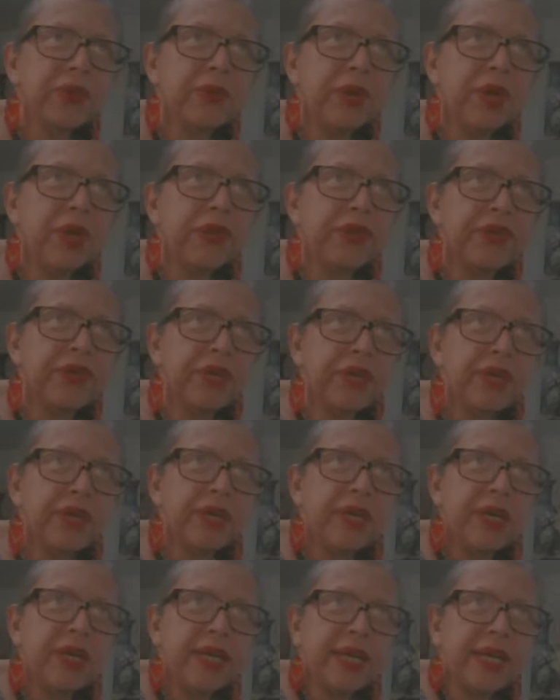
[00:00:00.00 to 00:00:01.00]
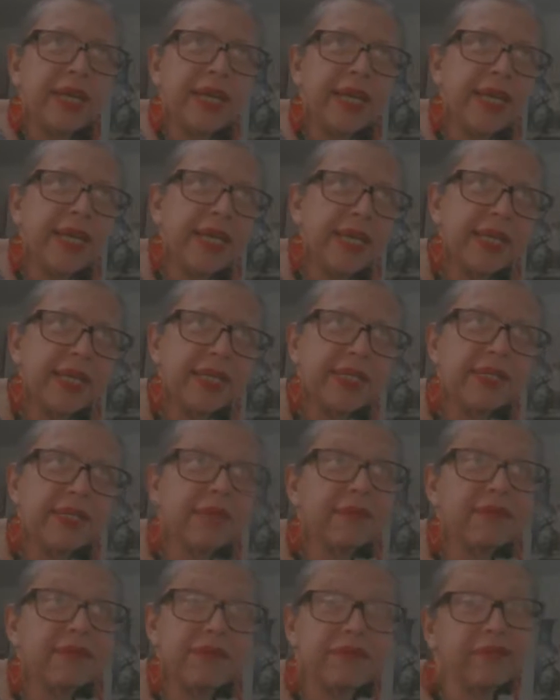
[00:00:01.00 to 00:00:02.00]
under his,
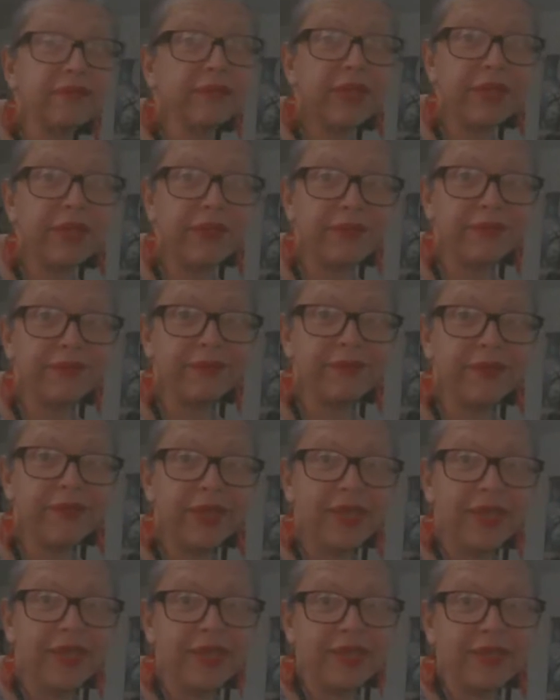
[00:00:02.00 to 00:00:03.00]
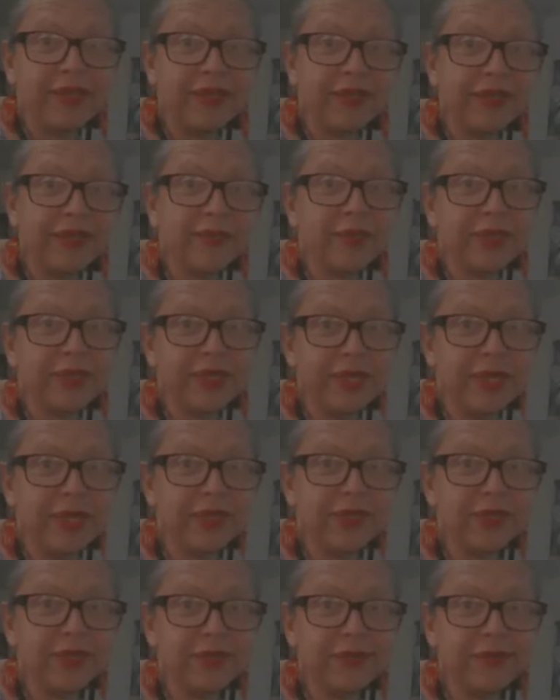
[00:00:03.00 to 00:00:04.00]
you know,
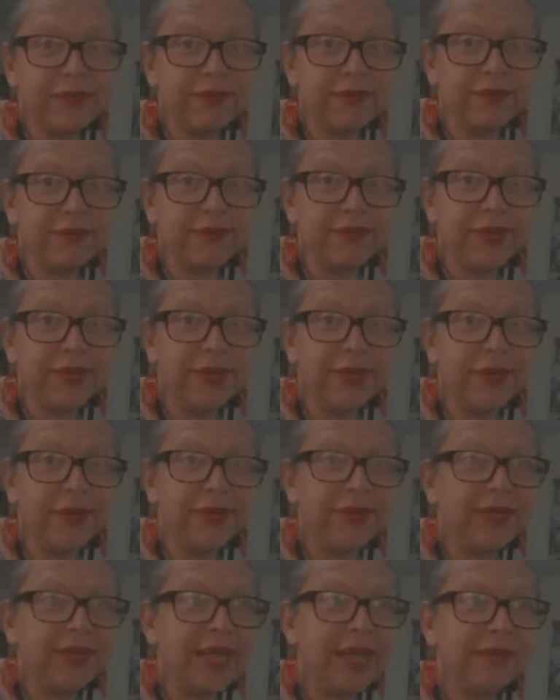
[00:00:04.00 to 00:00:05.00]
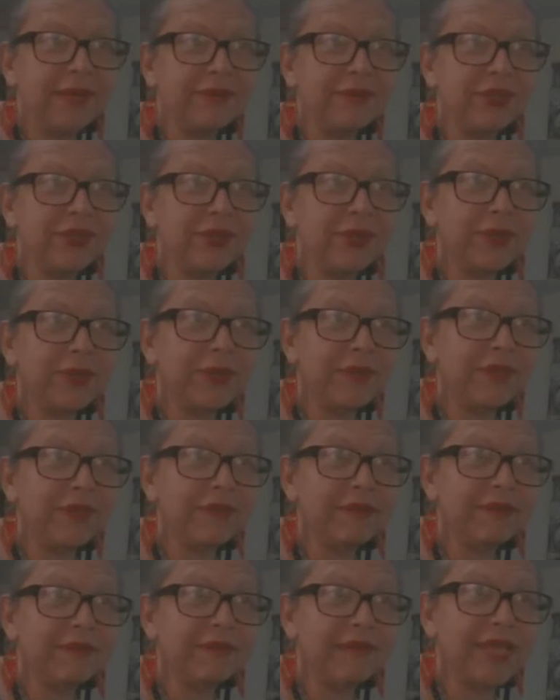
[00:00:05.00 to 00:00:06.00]
deportation. You know, I'm sure
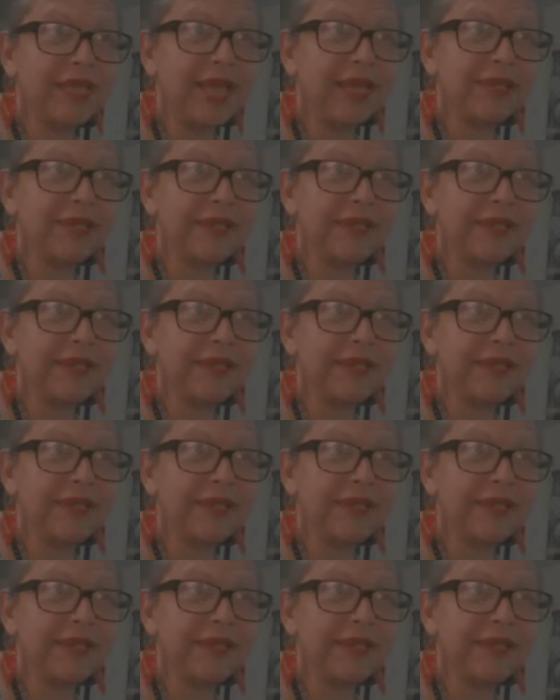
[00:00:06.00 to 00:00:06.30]
that